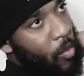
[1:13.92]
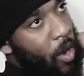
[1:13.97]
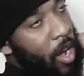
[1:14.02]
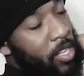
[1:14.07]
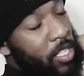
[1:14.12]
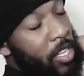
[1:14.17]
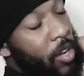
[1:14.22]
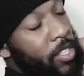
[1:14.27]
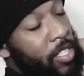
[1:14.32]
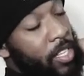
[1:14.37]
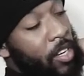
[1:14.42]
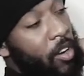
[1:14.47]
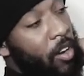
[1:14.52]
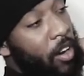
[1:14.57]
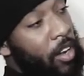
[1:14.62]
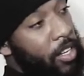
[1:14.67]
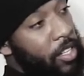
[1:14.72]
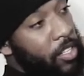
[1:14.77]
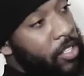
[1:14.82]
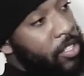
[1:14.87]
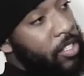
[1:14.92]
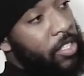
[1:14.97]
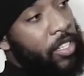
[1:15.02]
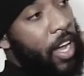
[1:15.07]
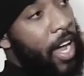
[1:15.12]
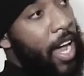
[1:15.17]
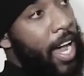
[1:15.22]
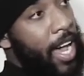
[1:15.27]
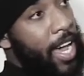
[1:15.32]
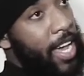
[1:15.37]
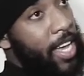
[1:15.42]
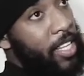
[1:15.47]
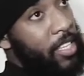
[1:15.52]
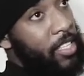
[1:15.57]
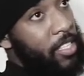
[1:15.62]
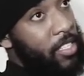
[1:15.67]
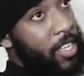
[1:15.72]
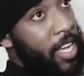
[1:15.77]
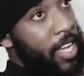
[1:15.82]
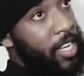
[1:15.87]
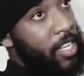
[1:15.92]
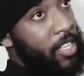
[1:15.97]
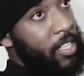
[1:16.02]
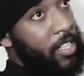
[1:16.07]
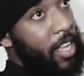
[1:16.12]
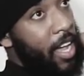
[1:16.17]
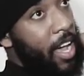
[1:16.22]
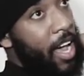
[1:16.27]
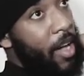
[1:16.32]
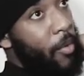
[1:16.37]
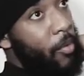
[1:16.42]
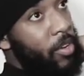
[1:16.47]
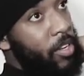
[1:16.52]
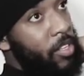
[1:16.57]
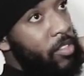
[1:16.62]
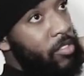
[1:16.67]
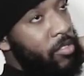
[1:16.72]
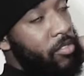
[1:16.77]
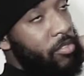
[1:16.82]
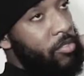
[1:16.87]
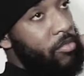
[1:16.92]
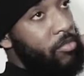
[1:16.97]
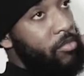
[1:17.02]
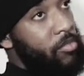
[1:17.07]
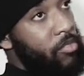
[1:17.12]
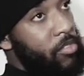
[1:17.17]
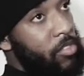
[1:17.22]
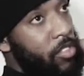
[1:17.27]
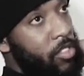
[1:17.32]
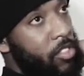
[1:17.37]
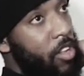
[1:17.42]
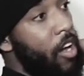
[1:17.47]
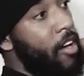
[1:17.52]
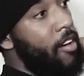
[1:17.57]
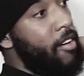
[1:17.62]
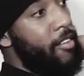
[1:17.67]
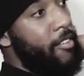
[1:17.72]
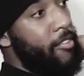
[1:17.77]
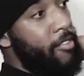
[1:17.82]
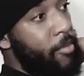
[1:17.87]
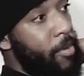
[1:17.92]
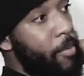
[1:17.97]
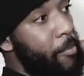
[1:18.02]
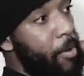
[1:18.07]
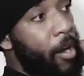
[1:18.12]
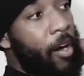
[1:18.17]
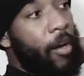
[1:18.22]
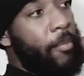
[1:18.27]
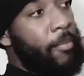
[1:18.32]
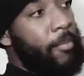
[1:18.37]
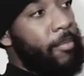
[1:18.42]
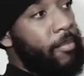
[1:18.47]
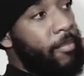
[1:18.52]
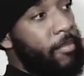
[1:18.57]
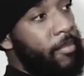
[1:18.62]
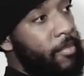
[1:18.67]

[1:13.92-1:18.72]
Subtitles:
Whilst I was in college, I decided that I wanted to start from the bottom.